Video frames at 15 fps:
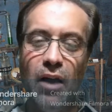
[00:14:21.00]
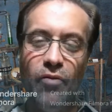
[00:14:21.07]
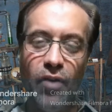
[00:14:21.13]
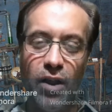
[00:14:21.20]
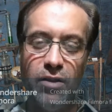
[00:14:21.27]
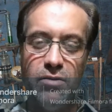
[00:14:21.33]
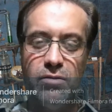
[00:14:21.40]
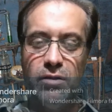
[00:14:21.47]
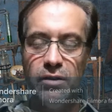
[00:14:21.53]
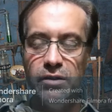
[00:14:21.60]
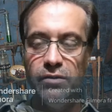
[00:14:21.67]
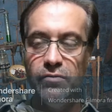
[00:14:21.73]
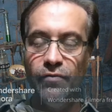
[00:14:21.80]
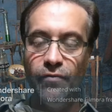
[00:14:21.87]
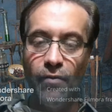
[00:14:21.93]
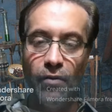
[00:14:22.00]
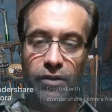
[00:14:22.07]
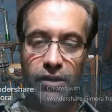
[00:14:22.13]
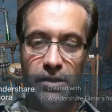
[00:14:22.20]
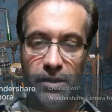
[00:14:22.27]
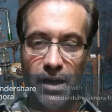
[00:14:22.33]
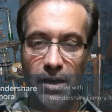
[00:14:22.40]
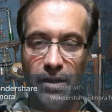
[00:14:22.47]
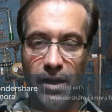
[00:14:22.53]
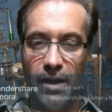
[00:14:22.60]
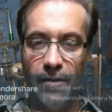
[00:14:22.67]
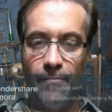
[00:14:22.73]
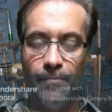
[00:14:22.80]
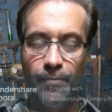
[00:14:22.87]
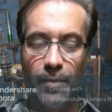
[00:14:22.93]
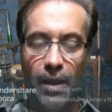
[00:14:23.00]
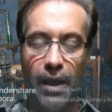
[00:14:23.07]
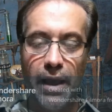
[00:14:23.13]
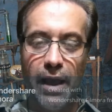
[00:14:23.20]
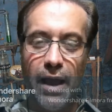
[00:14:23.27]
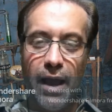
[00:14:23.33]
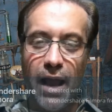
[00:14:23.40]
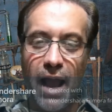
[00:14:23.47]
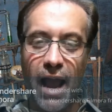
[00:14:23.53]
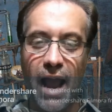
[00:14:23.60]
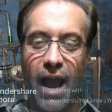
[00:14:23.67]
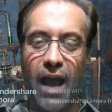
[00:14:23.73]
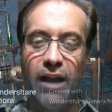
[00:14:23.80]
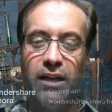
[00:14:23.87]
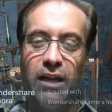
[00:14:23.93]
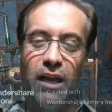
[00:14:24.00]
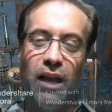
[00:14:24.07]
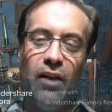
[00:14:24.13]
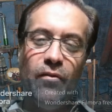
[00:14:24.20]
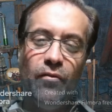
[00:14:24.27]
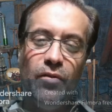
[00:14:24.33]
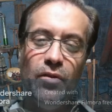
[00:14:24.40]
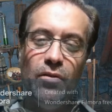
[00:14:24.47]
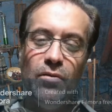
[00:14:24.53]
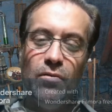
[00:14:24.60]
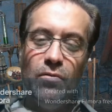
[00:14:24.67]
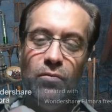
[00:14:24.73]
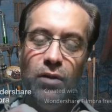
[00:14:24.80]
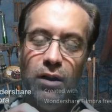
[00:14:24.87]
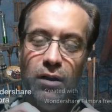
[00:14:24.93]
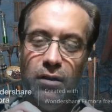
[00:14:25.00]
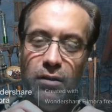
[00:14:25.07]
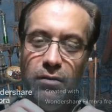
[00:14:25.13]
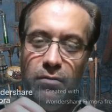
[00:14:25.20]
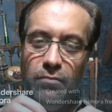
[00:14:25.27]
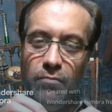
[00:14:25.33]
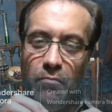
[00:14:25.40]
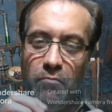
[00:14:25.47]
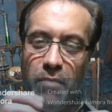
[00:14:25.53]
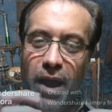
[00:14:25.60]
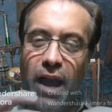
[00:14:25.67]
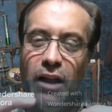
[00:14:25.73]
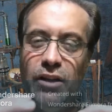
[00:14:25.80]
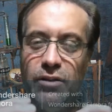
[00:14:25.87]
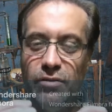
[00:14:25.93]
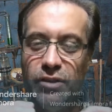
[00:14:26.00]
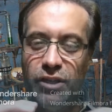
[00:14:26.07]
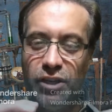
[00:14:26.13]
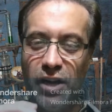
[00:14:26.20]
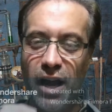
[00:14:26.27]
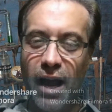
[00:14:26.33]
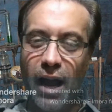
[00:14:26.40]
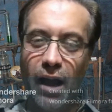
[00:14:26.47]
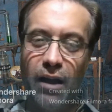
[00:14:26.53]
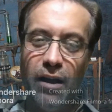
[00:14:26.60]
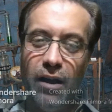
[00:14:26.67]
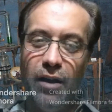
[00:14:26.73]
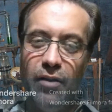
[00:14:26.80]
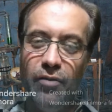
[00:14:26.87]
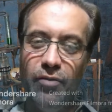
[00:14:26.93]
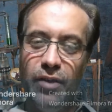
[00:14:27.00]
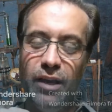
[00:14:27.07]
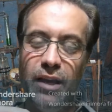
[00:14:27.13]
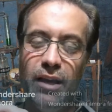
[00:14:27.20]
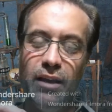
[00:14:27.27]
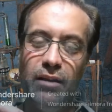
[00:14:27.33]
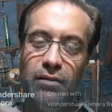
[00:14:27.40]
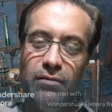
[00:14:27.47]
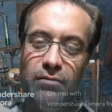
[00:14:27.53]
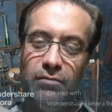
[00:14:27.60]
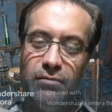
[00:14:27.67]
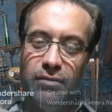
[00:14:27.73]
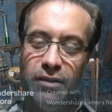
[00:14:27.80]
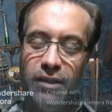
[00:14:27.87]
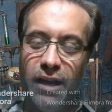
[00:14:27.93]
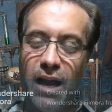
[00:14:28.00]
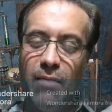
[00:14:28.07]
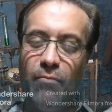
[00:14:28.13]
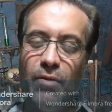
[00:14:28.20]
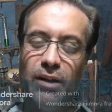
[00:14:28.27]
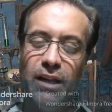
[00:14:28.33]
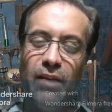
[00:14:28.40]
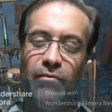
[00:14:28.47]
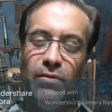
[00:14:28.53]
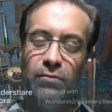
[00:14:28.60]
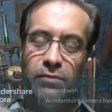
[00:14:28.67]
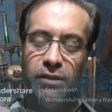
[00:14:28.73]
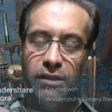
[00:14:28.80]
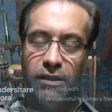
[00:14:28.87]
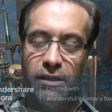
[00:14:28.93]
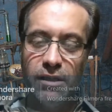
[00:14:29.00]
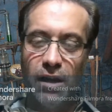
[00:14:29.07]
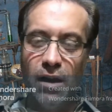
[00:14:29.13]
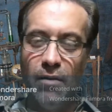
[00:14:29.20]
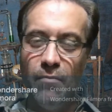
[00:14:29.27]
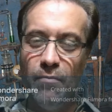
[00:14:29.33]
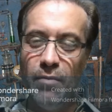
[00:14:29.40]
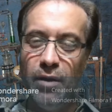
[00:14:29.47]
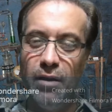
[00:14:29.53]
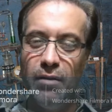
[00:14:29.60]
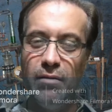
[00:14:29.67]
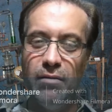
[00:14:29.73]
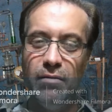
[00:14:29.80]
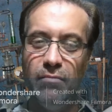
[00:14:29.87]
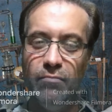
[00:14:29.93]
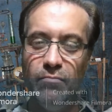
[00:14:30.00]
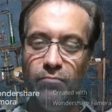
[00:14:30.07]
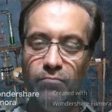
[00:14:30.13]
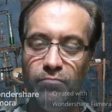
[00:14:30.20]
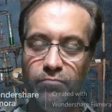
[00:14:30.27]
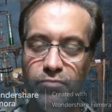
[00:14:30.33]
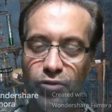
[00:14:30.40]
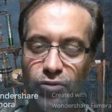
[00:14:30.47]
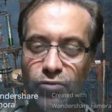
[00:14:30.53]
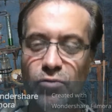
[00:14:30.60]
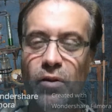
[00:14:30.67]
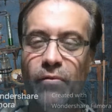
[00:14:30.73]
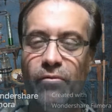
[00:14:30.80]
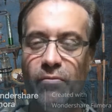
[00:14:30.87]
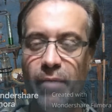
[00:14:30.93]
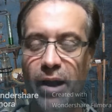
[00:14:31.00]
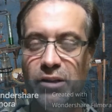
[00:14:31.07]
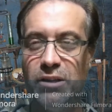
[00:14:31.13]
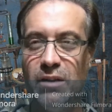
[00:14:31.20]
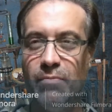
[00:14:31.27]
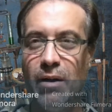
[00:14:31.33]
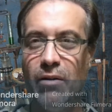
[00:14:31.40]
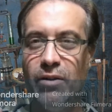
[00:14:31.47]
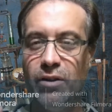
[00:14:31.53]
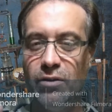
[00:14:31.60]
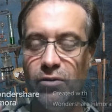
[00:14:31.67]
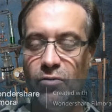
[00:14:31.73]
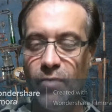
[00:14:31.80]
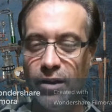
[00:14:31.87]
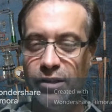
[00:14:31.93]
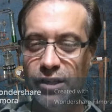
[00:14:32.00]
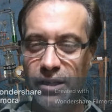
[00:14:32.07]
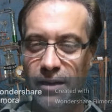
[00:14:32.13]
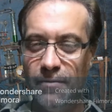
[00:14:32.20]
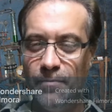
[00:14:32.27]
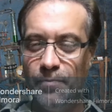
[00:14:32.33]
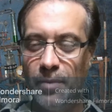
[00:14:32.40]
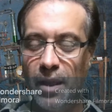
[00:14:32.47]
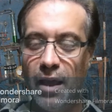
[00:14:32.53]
that you could do fortune telling. And if you made your check, the DM would give you some true information about your question.